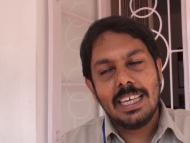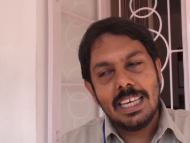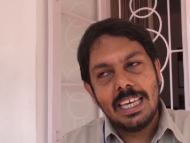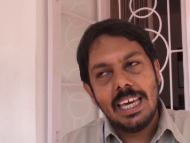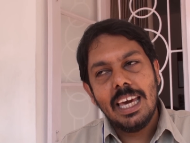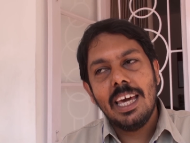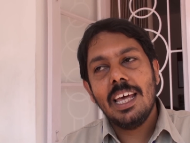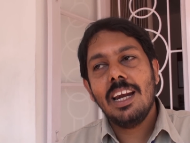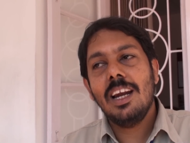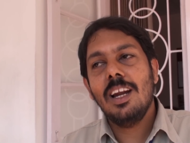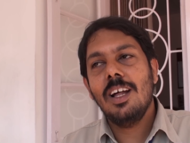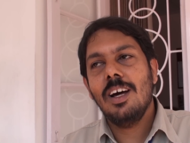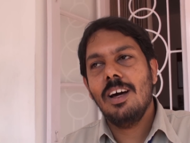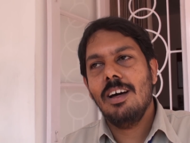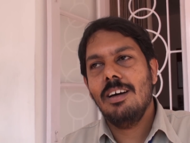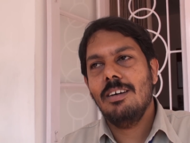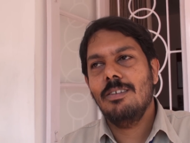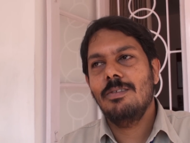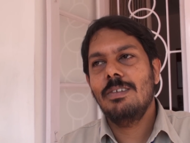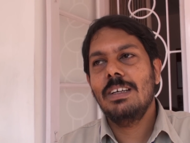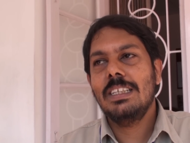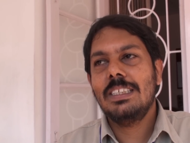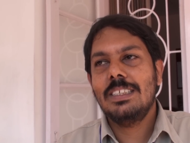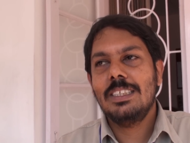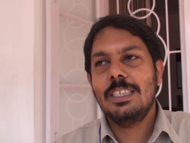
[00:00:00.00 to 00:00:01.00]

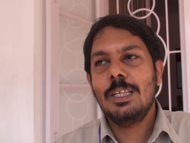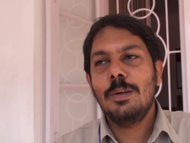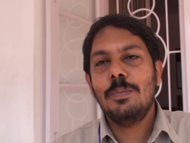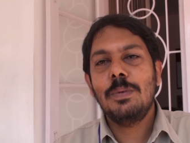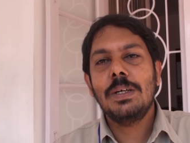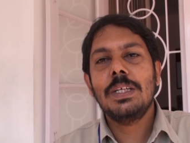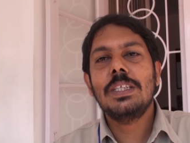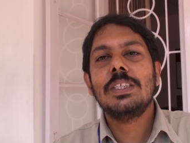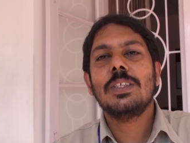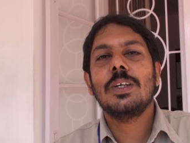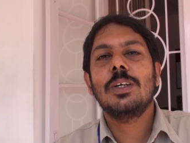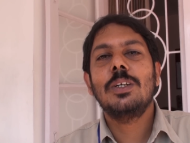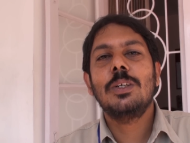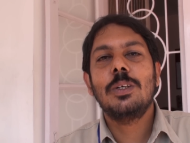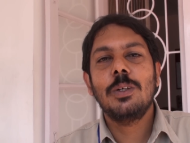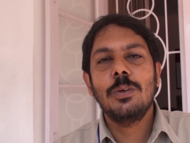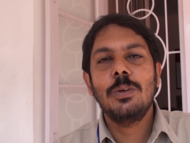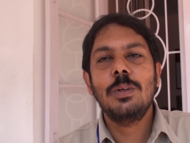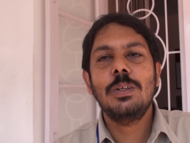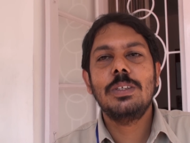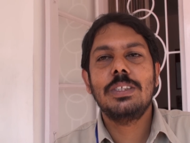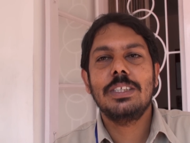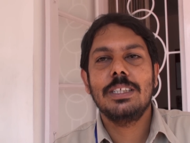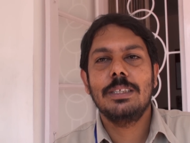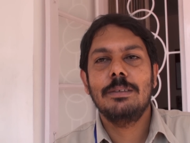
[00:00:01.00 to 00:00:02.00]
Kerala, which depends on
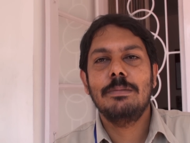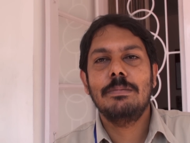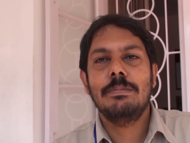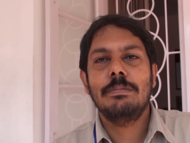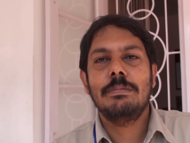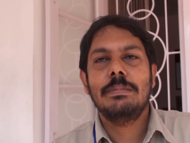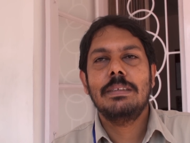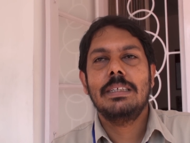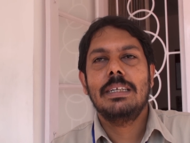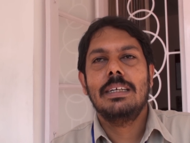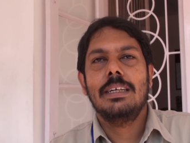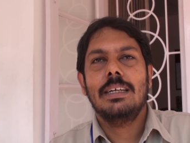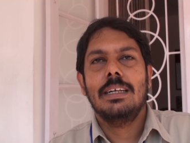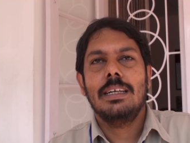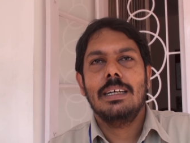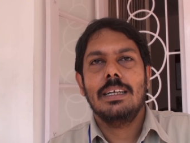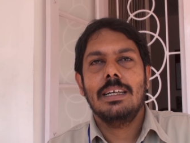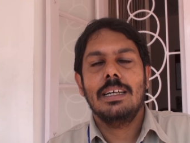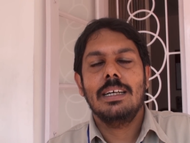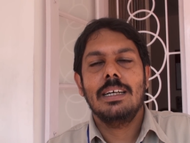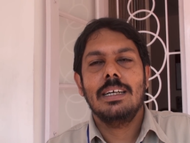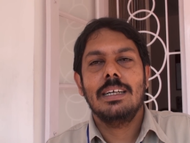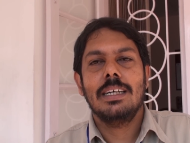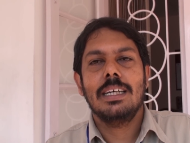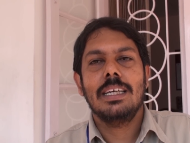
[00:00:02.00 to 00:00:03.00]
tourism,
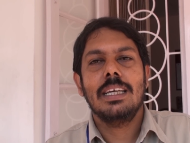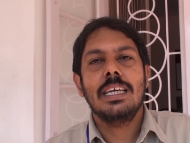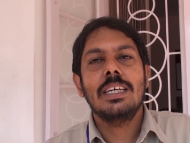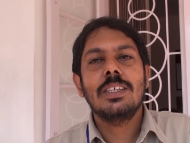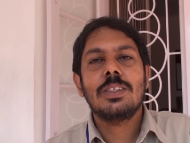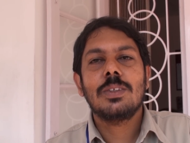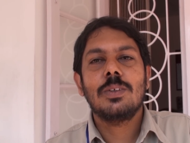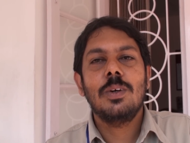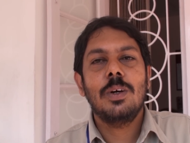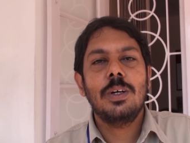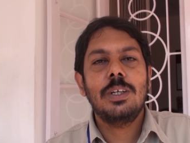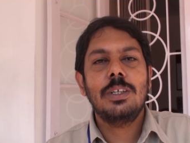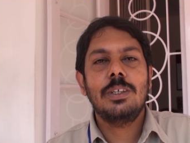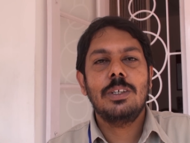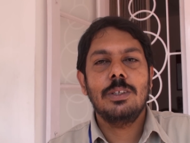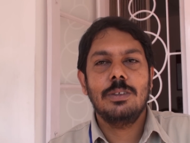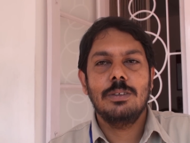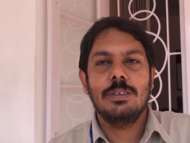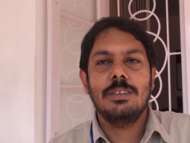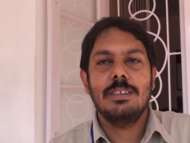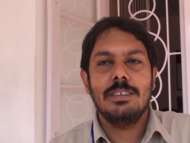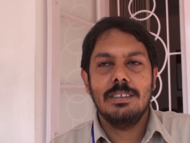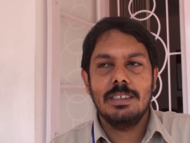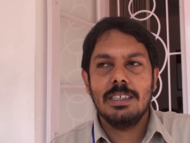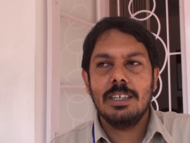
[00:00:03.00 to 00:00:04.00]
uh, is going to
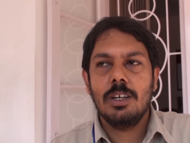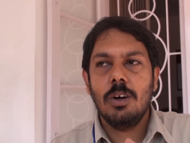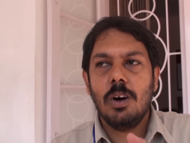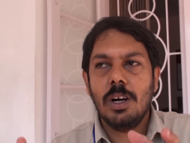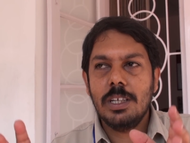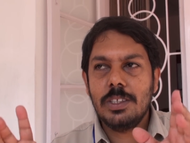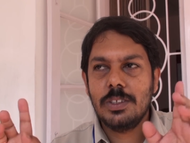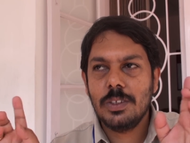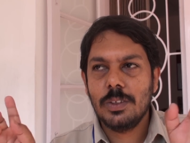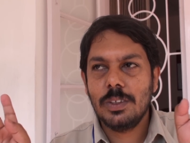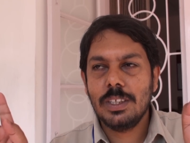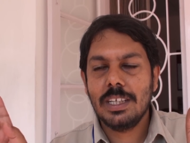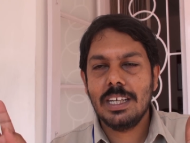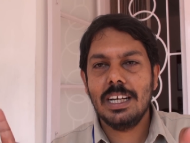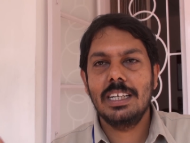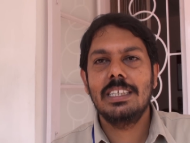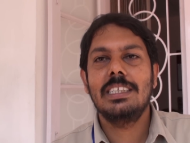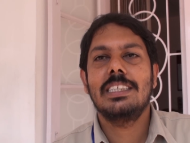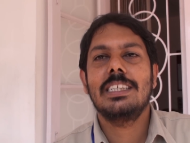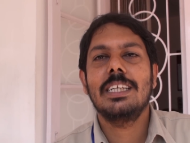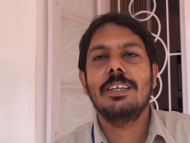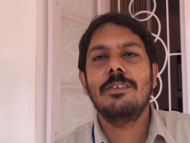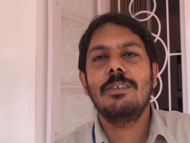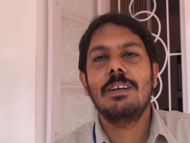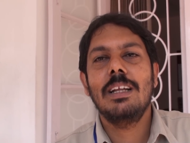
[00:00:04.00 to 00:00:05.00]
the God's own
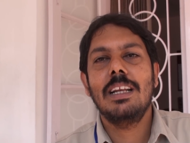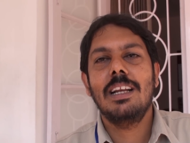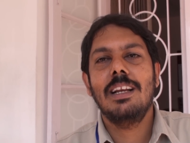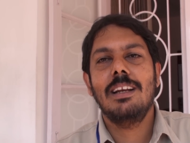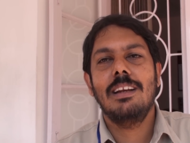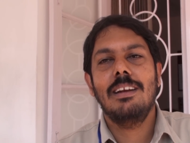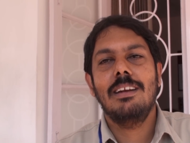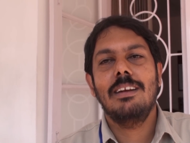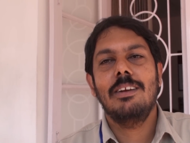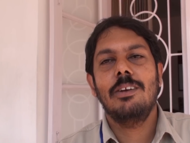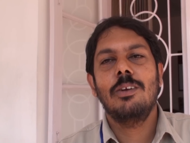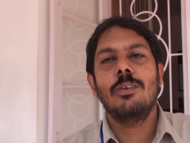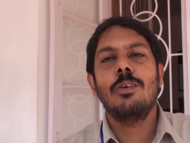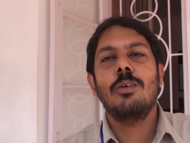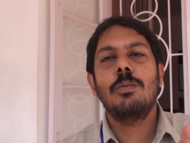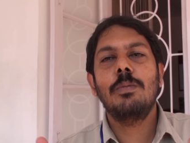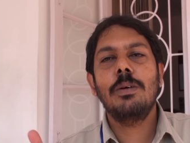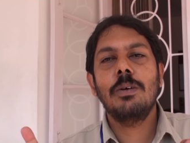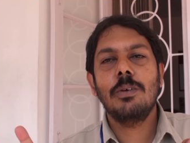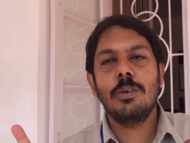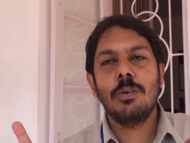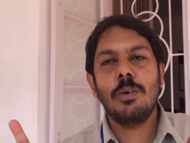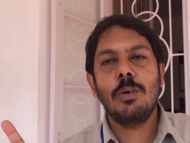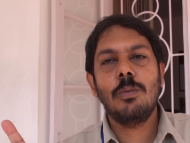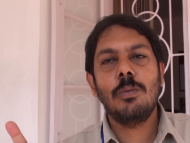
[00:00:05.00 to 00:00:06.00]
country will no
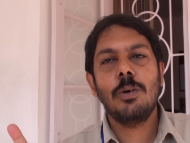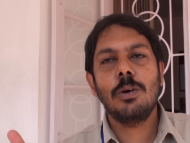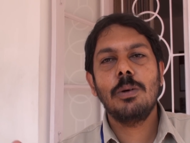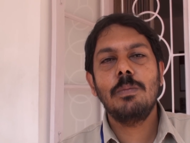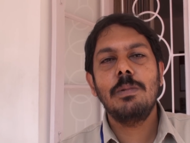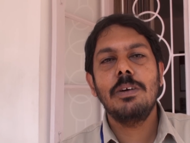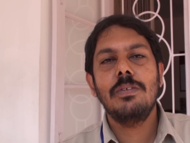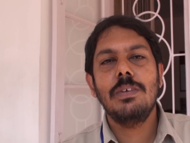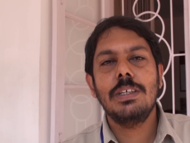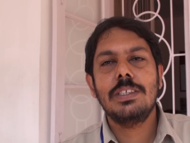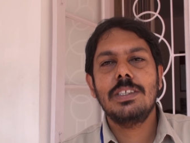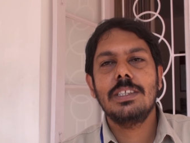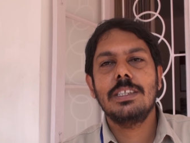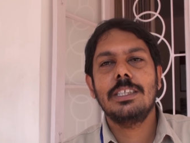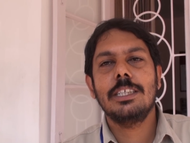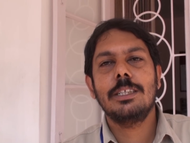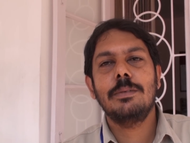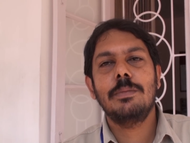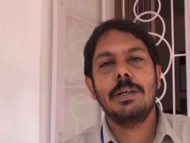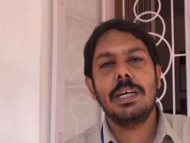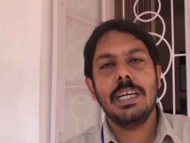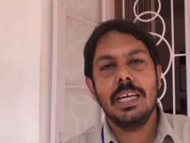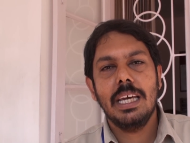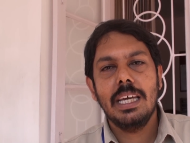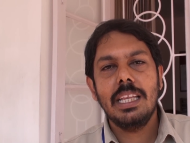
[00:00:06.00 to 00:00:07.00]
be, no more be
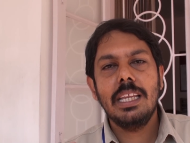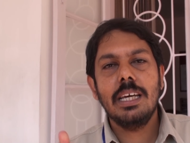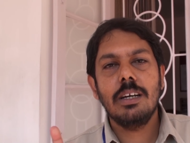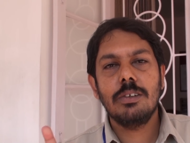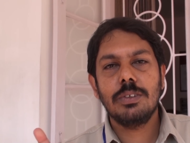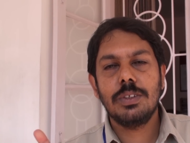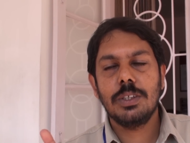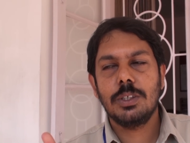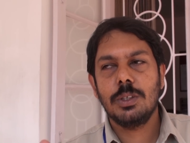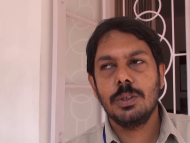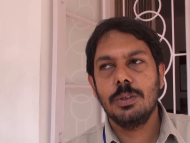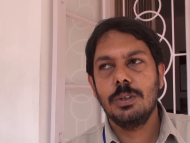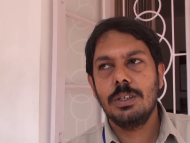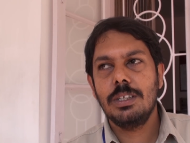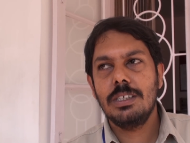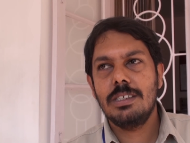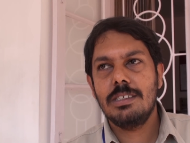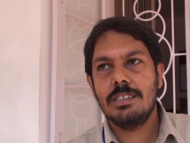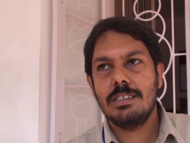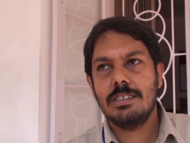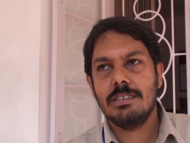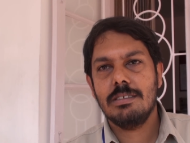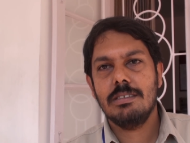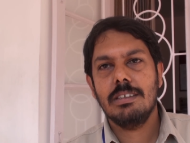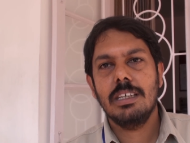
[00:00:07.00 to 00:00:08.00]
visited by any of the
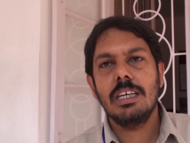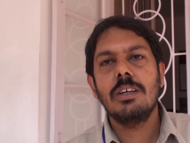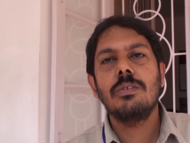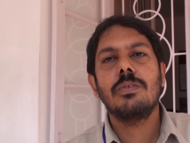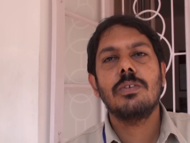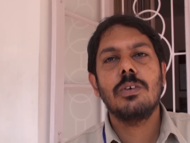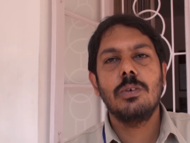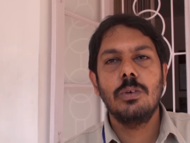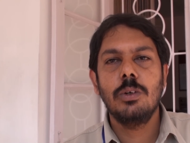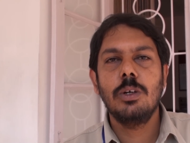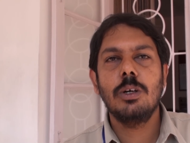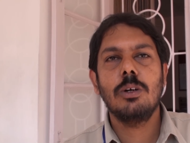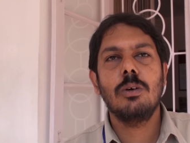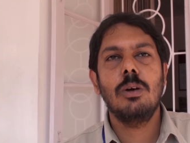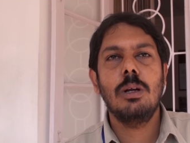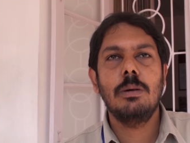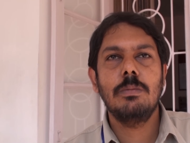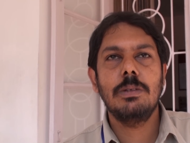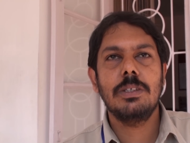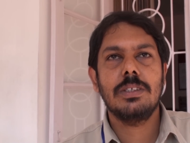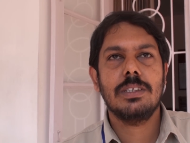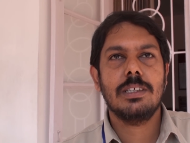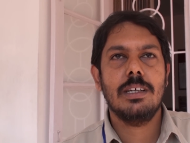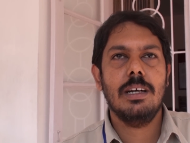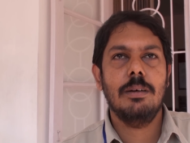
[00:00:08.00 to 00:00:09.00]
tourists if
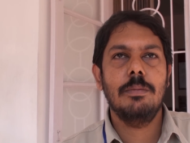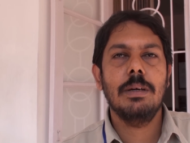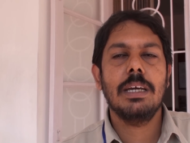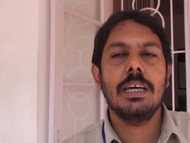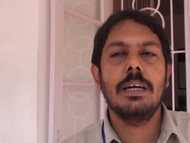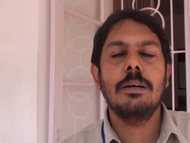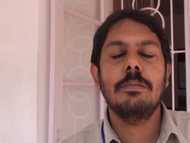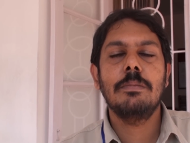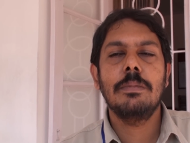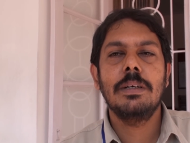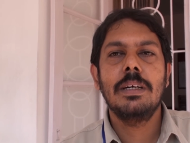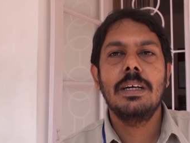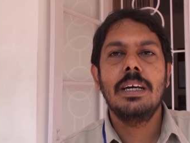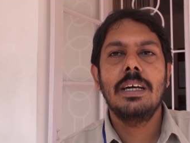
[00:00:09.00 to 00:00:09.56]
Koodankulam is coming up,